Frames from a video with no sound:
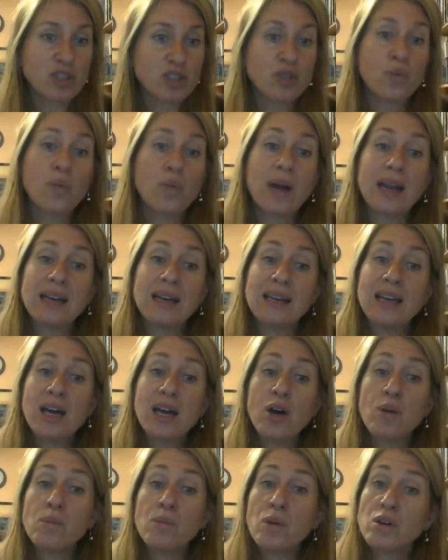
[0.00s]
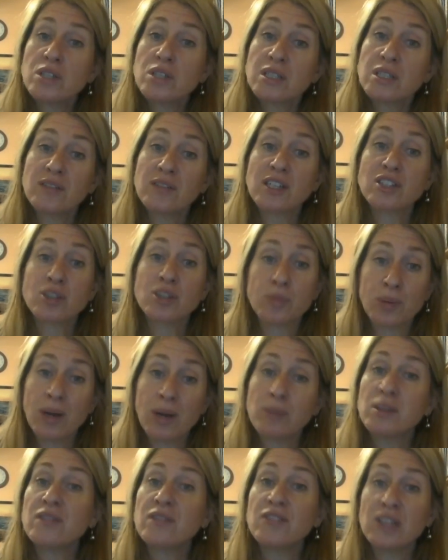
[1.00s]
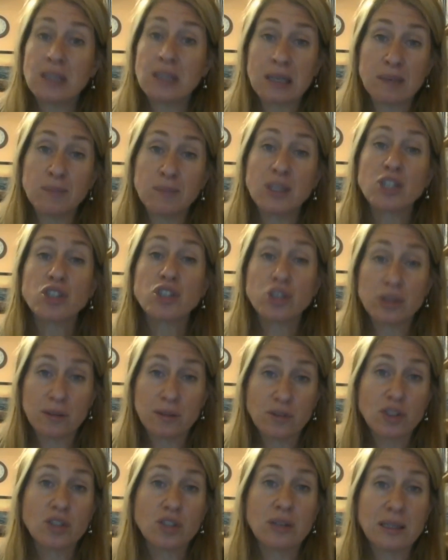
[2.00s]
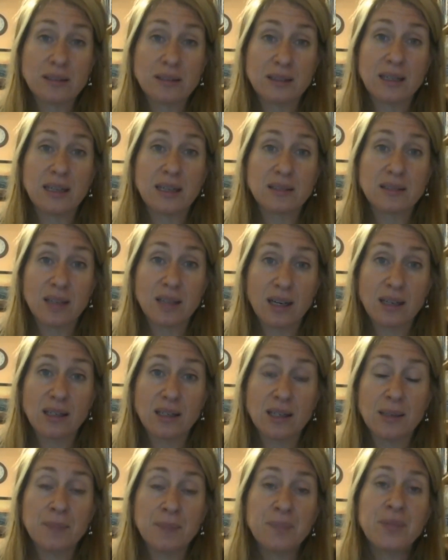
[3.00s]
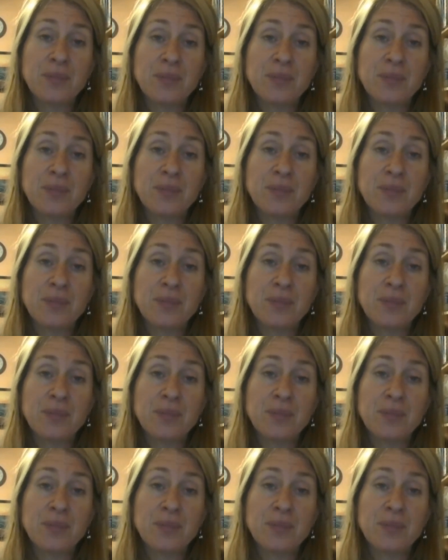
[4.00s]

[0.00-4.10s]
So, right now, most of us are probably feeling a mixture of stress and anxiety,